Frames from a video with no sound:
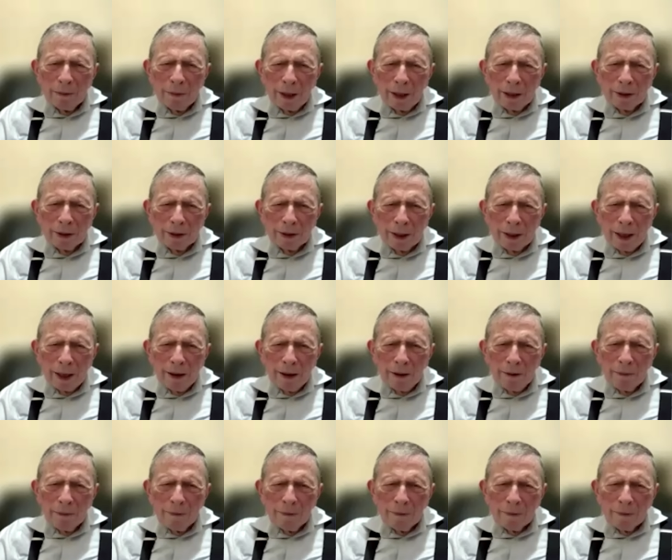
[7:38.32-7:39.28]

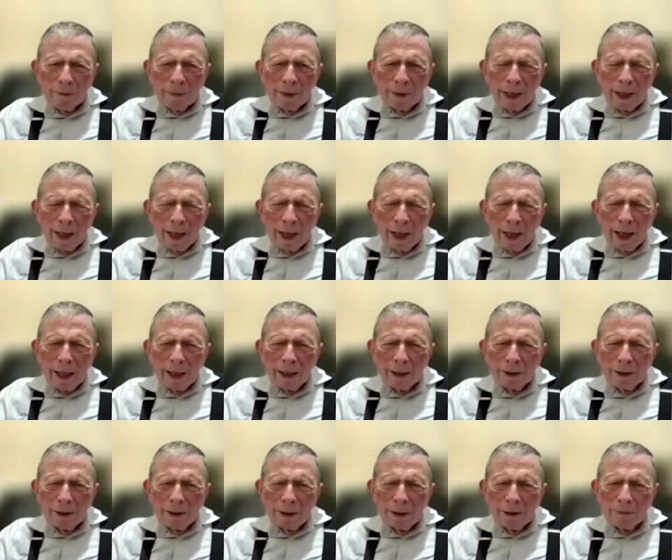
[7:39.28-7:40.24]
Moscow,
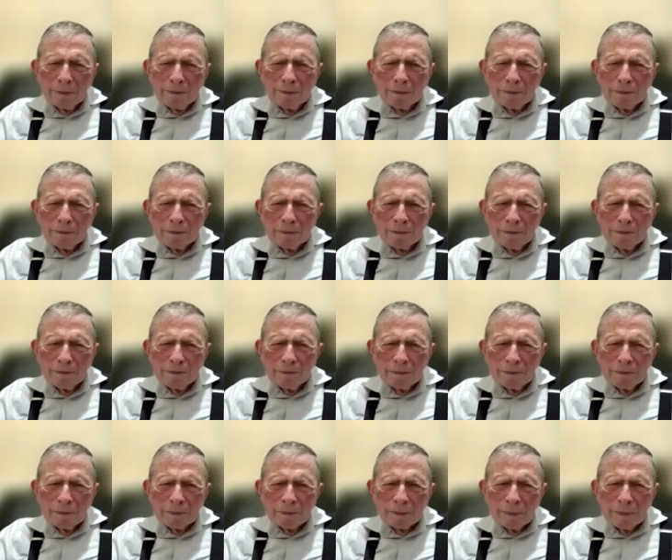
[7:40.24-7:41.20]
and
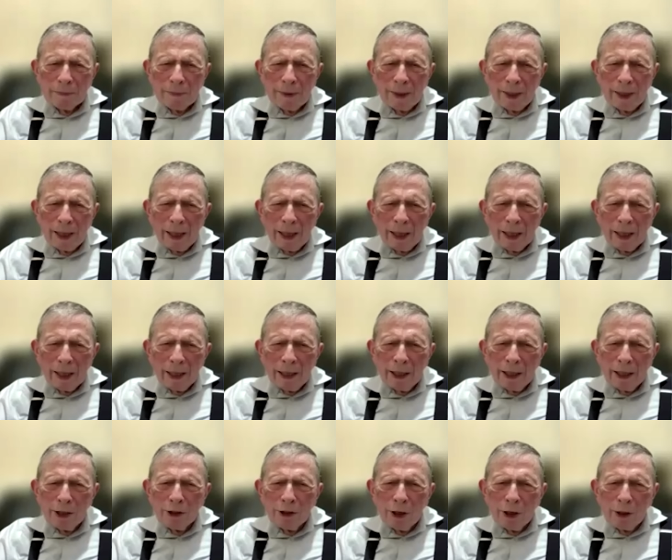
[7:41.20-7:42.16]

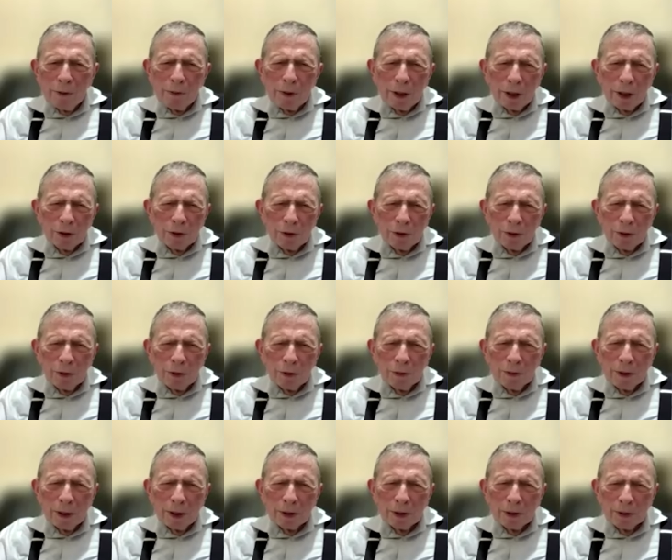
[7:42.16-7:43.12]
he said bien
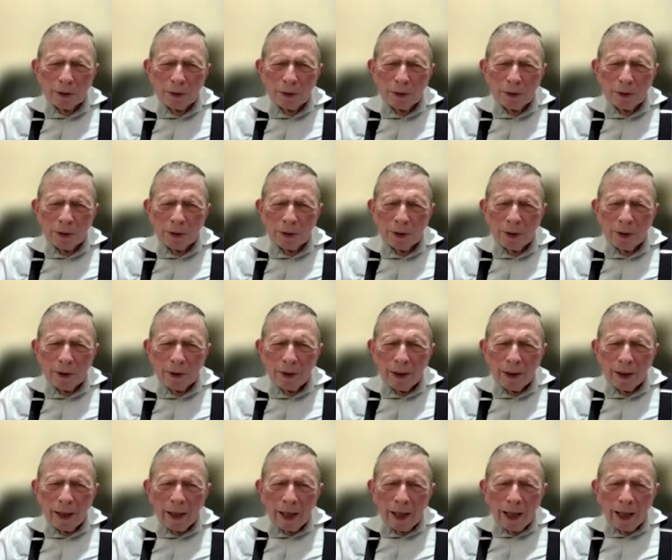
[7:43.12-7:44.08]
sûr, bien sûr,
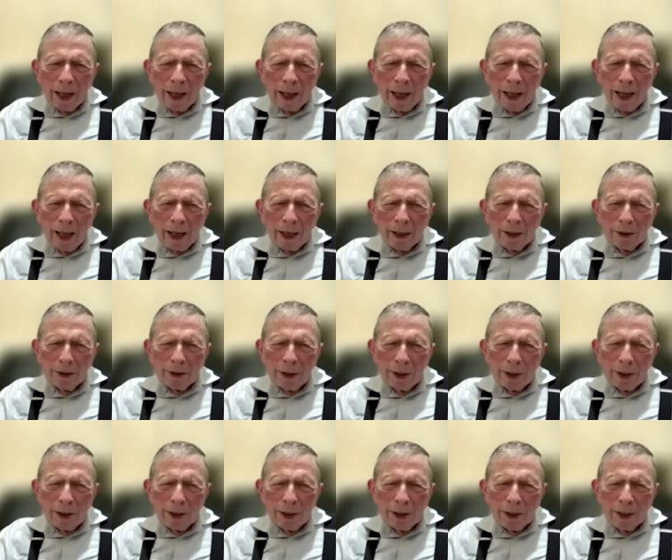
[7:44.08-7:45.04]
and
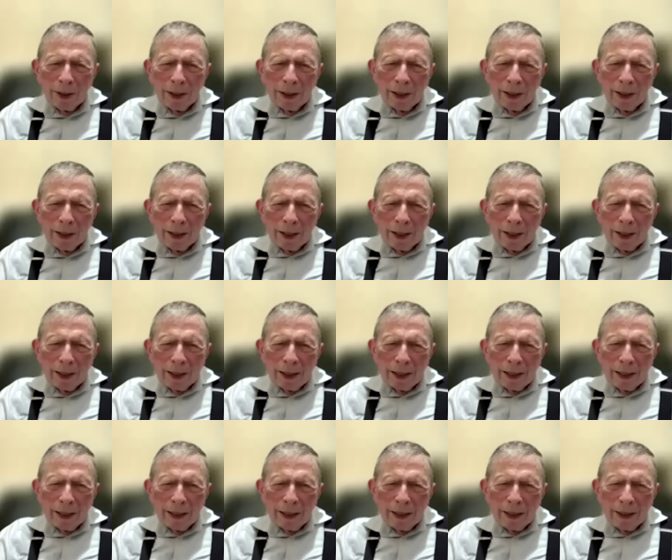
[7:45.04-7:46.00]

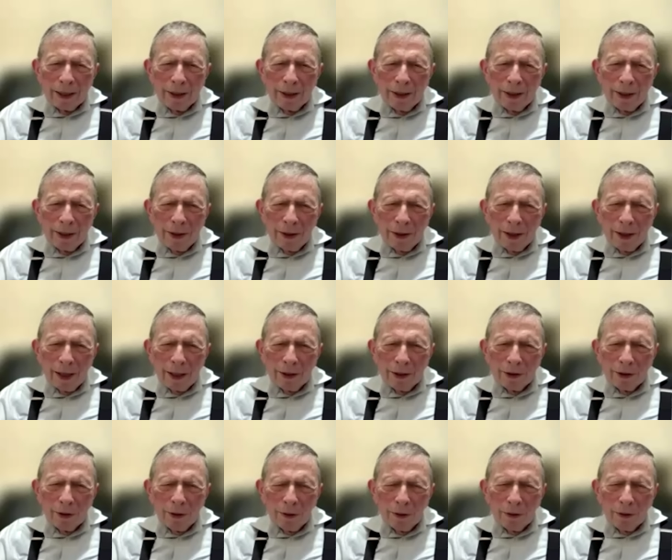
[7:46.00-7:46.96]
he
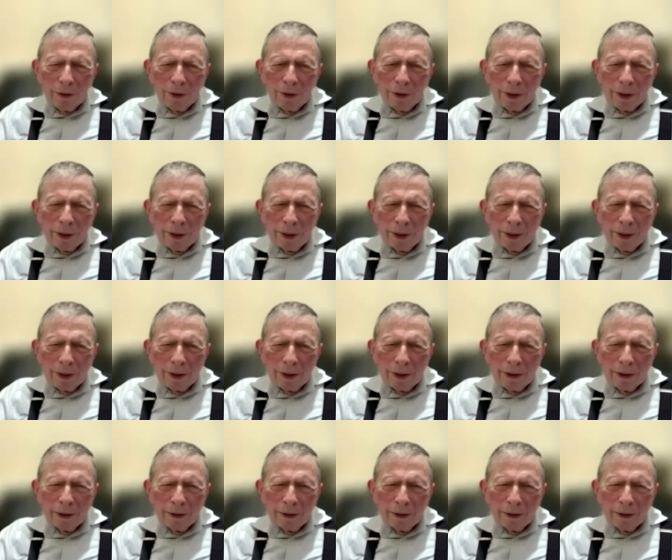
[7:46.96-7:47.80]
then told the